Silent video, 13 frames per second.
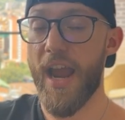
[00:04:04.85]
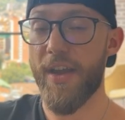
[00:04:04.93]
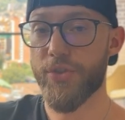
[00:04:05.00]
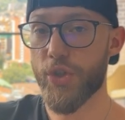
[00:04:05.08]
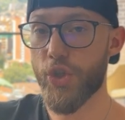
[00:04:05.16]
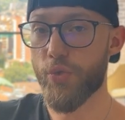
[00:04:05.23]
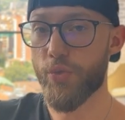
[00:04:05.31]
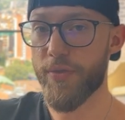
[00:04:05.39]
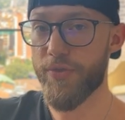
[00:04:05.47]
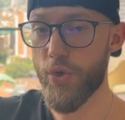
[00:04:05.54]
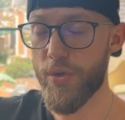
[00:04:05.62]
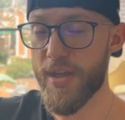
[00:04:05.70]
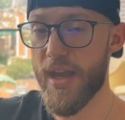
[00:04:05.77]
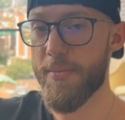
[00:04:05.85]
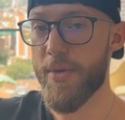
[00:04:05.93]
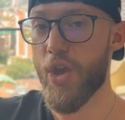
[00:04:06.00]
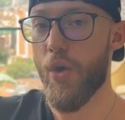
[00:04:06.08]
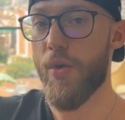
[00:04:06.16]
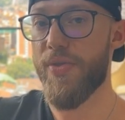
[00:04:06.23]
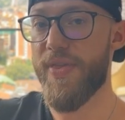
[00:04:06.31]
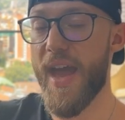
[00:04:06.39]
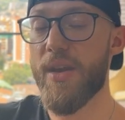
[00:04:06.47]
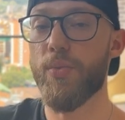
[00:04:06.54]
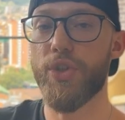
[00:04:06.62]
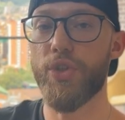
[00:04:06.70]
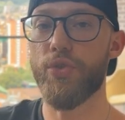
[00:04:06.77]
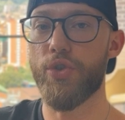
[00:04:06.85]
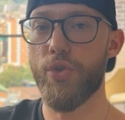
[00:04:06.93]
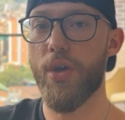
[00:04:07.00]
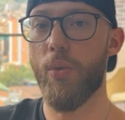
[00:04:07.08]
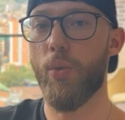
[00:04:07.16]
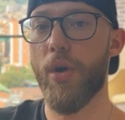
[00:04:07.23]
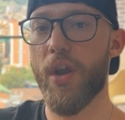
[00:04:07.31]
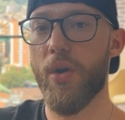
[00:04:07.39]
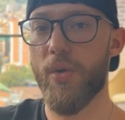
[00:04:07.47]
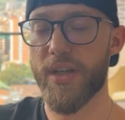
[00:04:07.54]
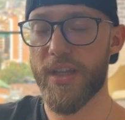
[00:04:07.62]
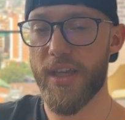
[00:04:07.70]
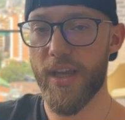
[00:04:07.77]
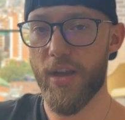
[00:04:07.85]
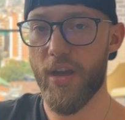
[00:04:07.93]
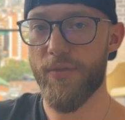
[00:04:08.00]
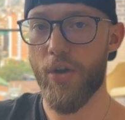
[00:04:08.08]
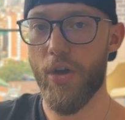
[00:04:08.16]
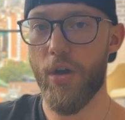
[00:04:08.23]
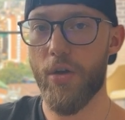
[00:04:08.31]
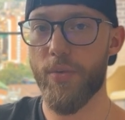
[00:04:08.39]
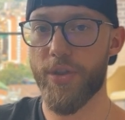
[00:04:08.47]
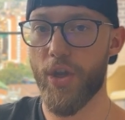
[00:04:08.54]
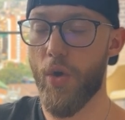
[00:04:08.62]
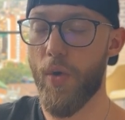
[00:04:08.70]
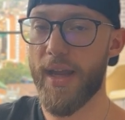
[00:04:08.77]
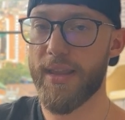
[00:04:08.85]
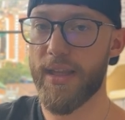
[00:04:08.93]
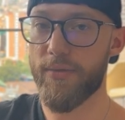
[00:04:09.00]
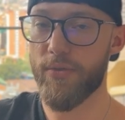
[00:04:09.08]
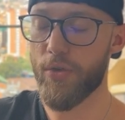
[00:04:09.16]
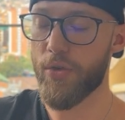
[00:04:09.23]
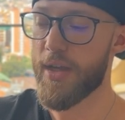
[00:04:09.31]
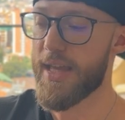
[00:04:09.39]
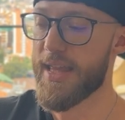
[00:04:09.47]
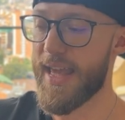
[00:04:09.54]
After you review them, then when you do the one-on-one kickoff call with GoHighLevel,